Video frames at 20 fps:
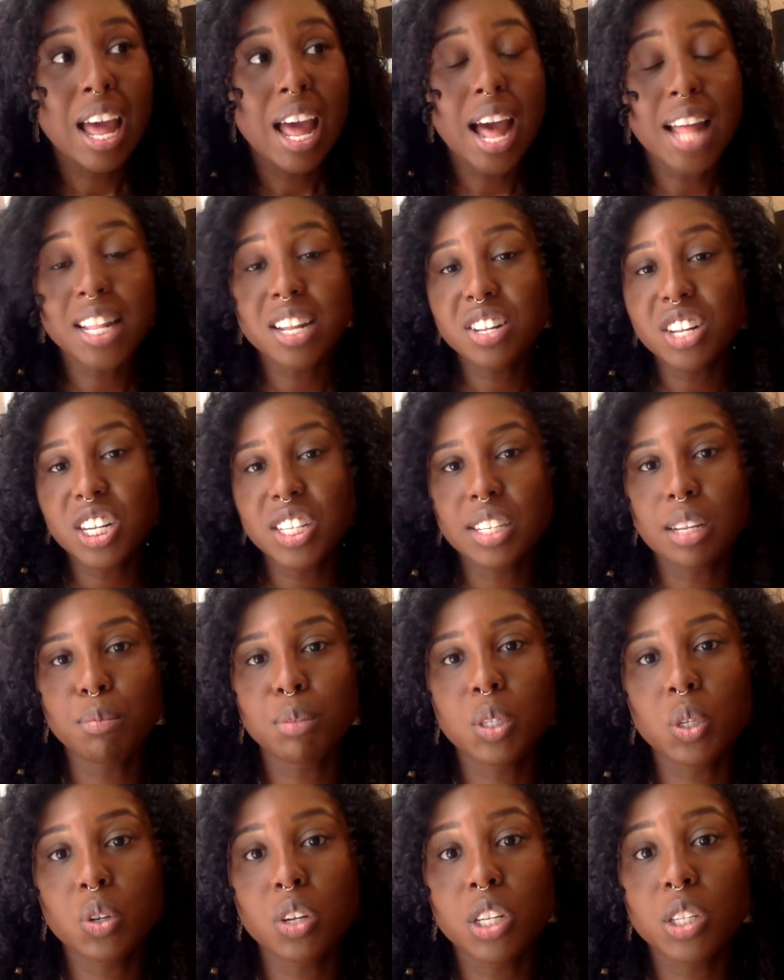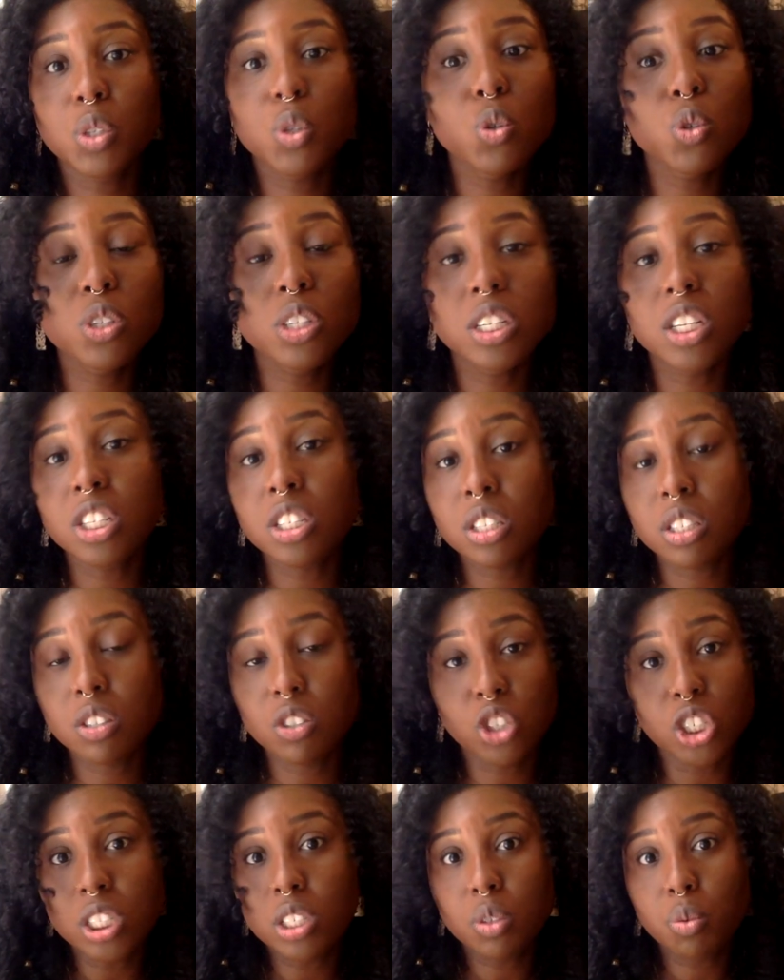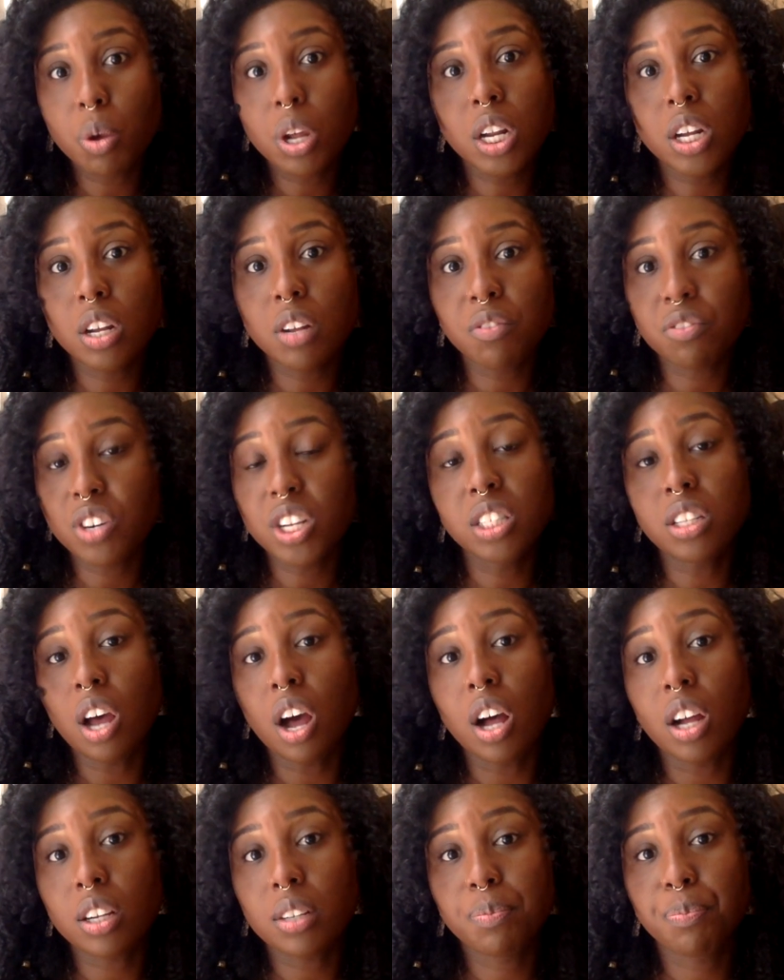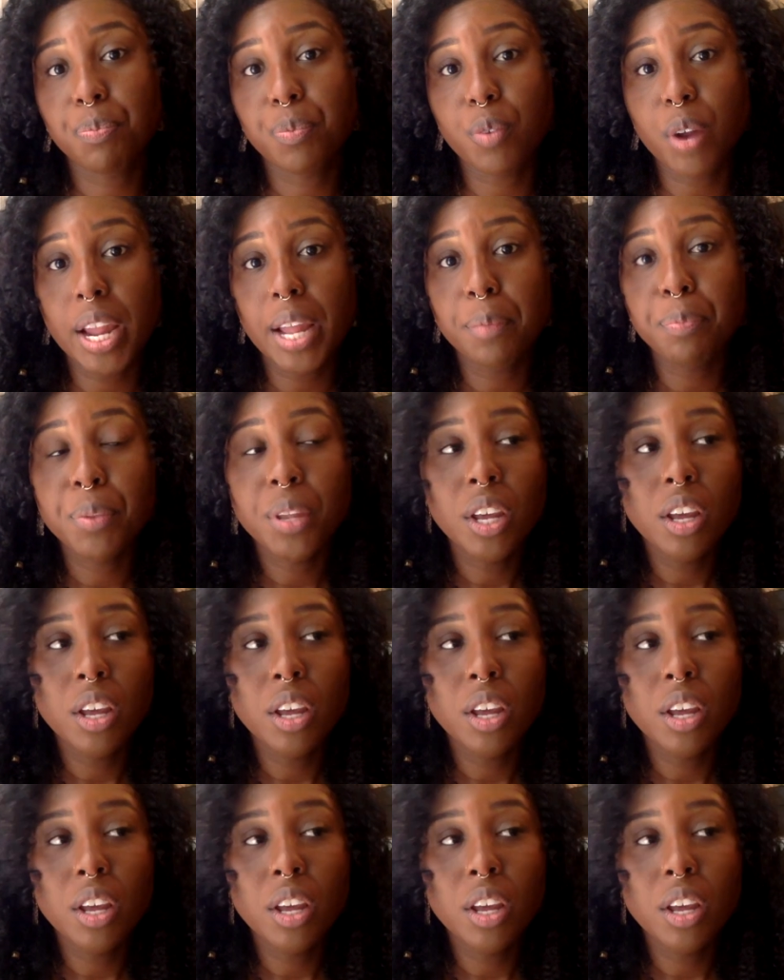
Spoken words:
And then there's some students who just want to free talk, right?